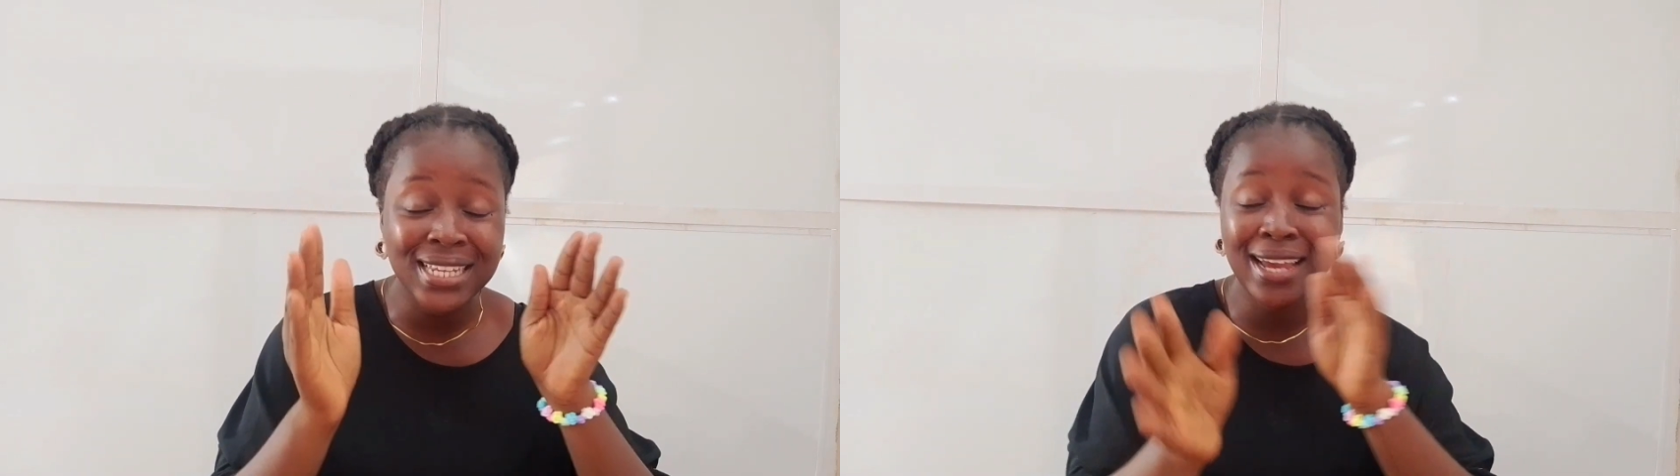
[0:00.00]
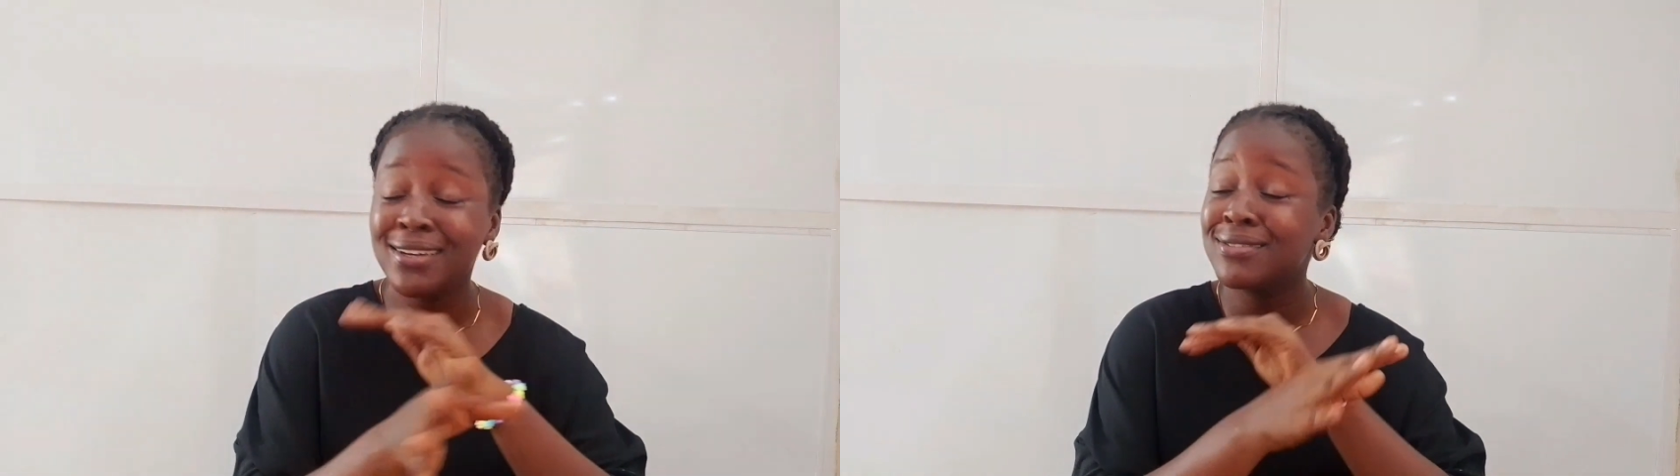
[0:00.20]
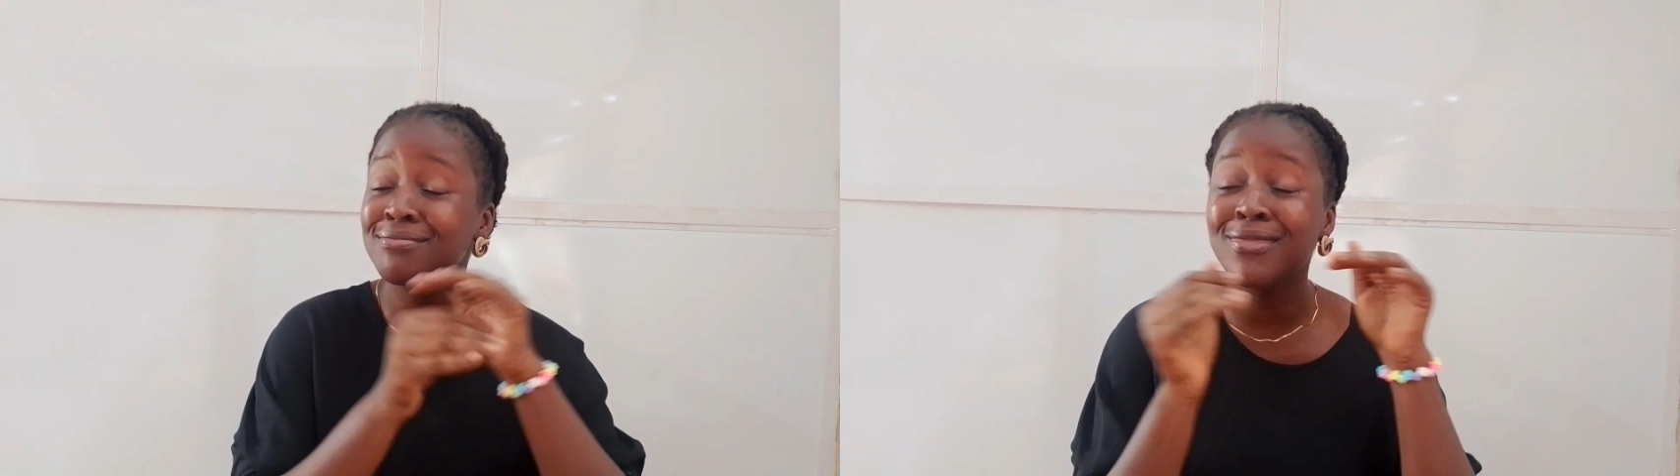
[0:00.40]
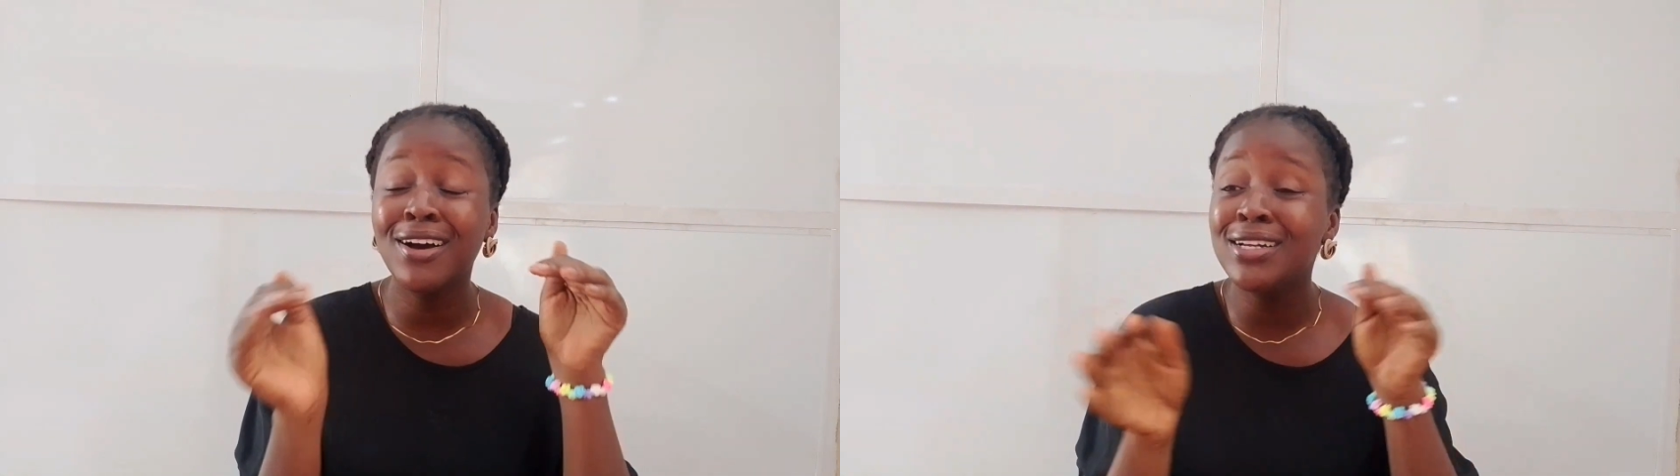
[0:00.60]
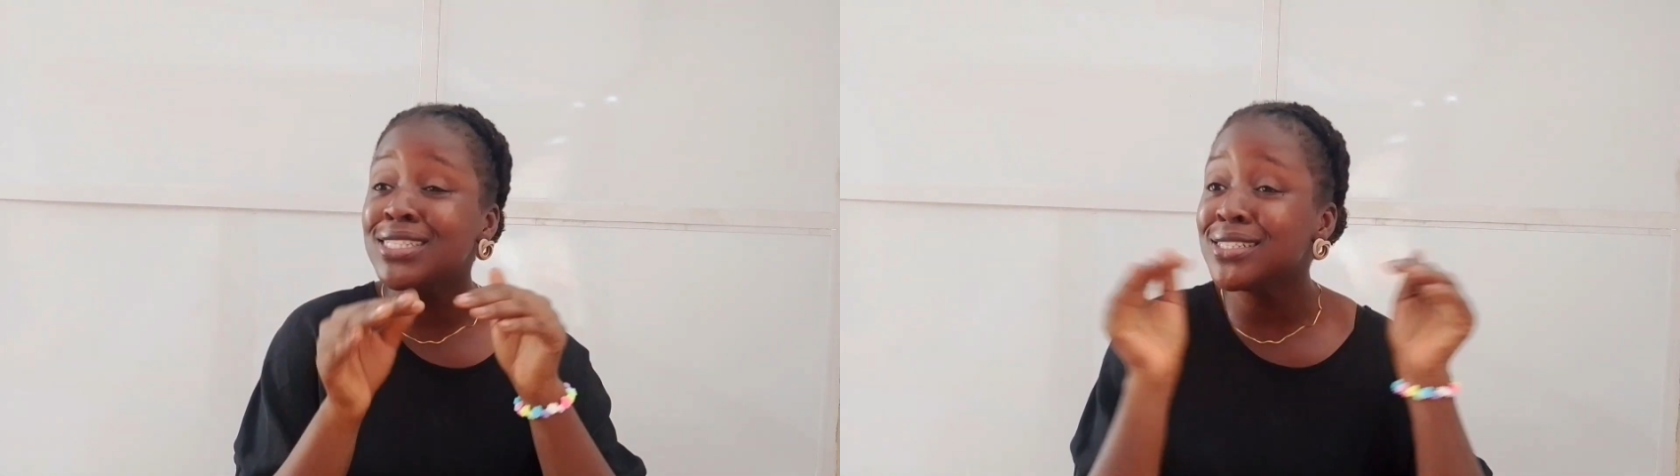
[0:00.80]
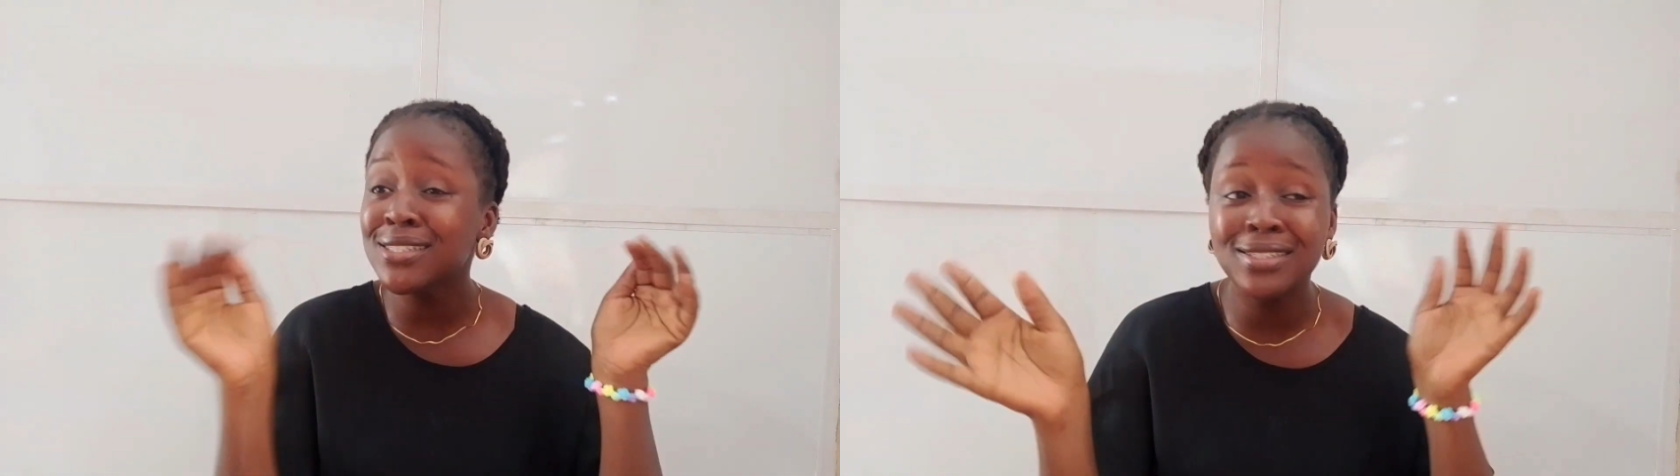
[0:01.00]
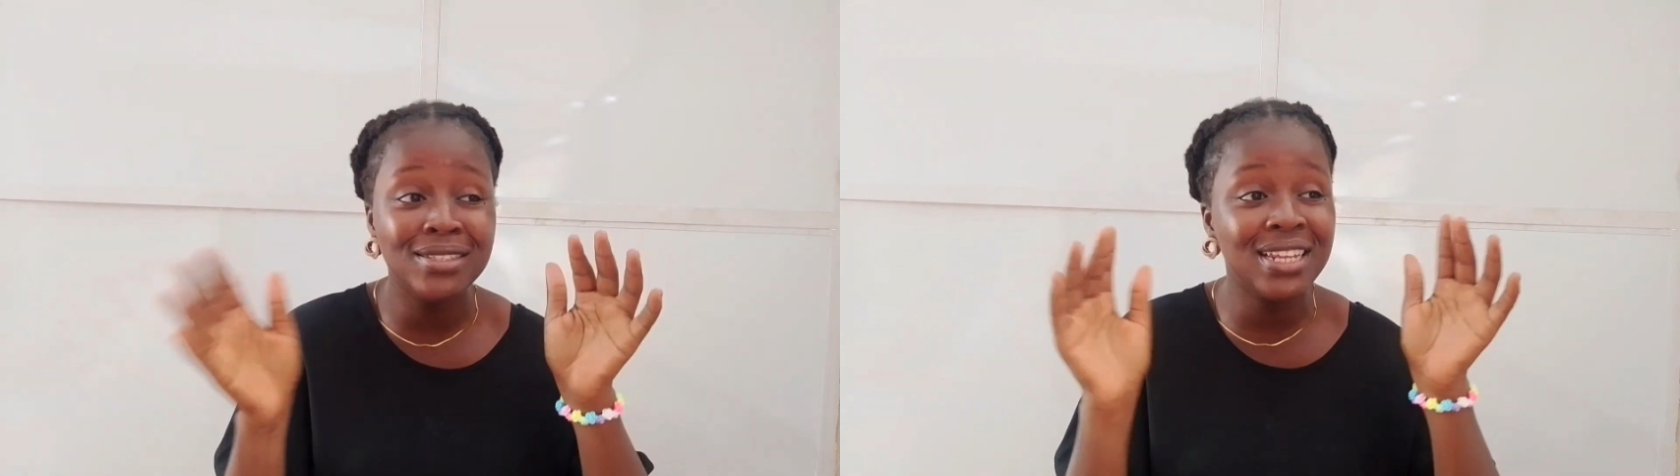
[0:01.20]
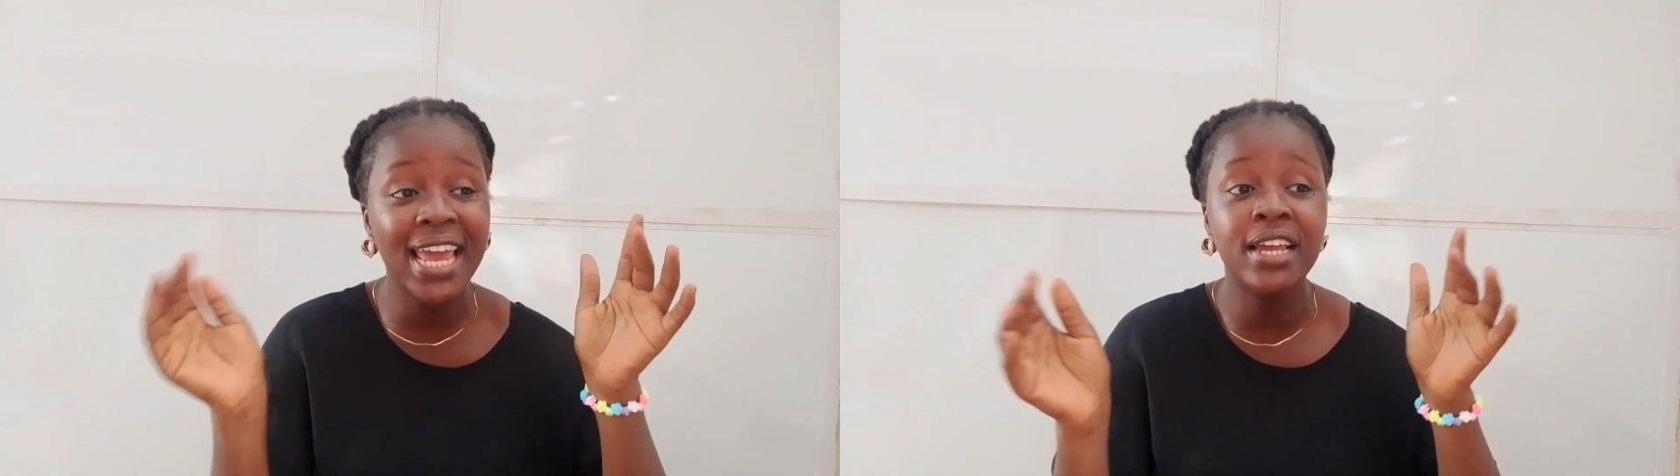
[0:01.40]
Like all these,
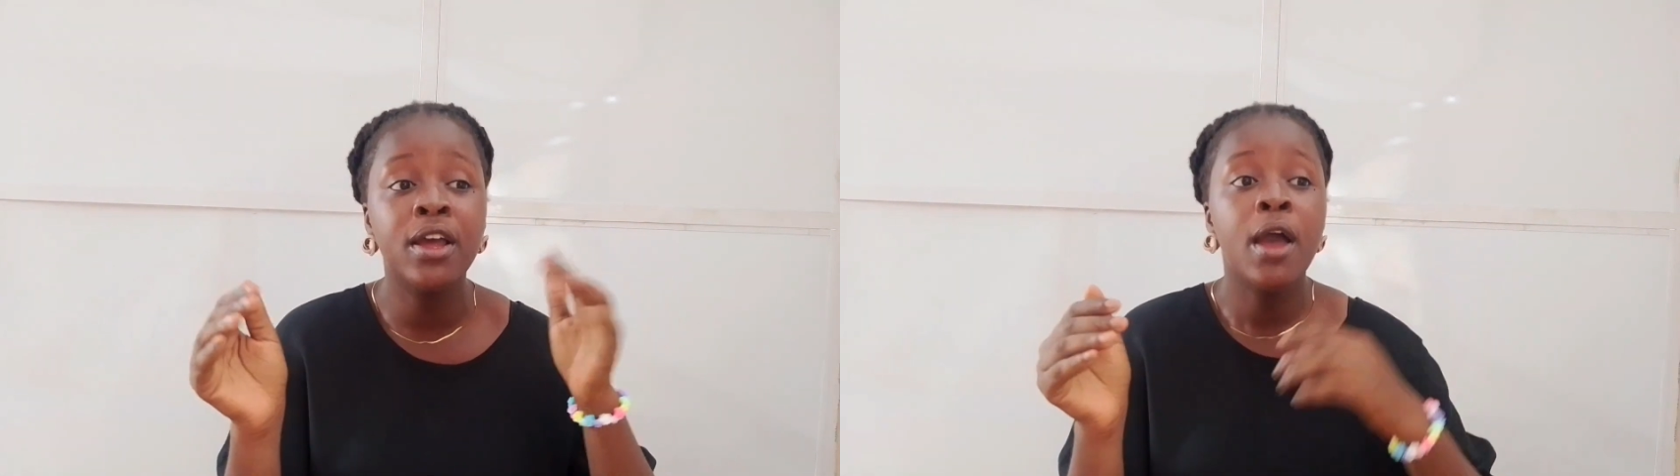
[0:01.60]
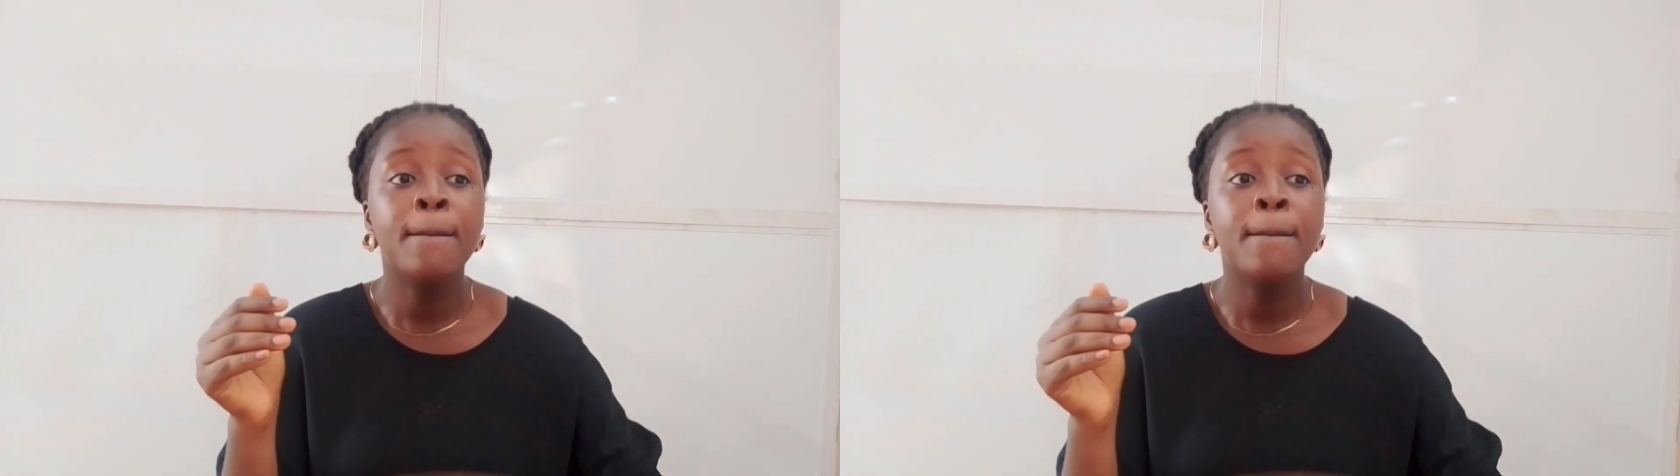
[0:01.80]
like